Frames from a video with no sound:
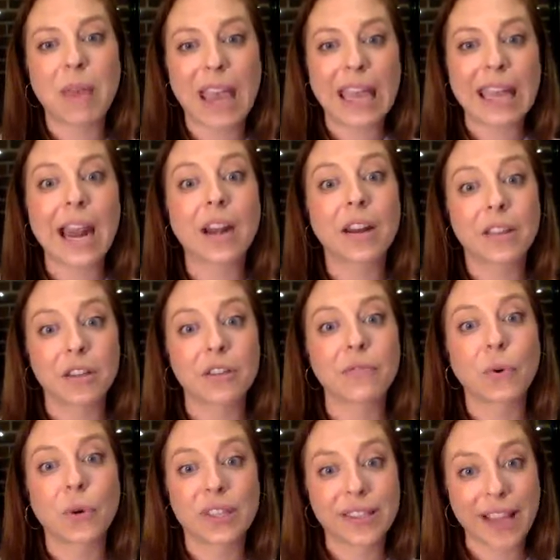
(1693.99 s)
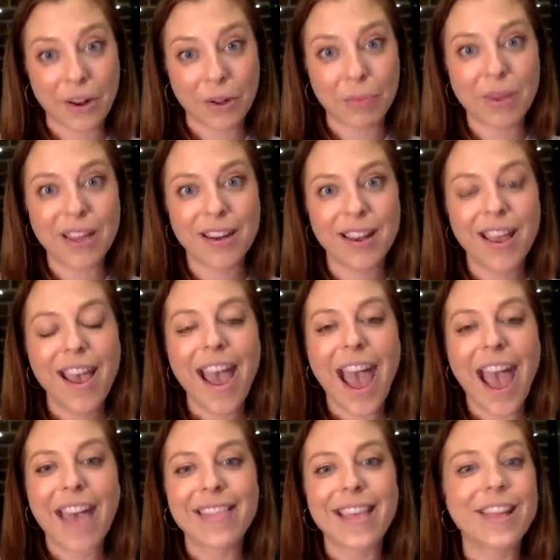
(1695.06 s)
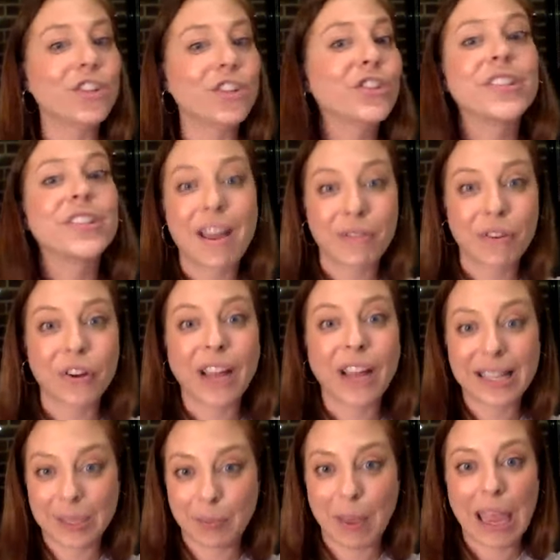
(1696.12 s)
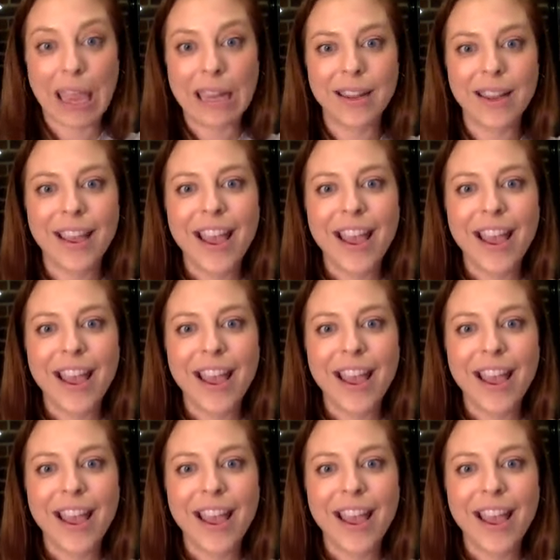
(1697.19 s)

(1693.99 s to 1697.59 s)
paid out of the divorce settlement mm-hmm. and then just never gets paid.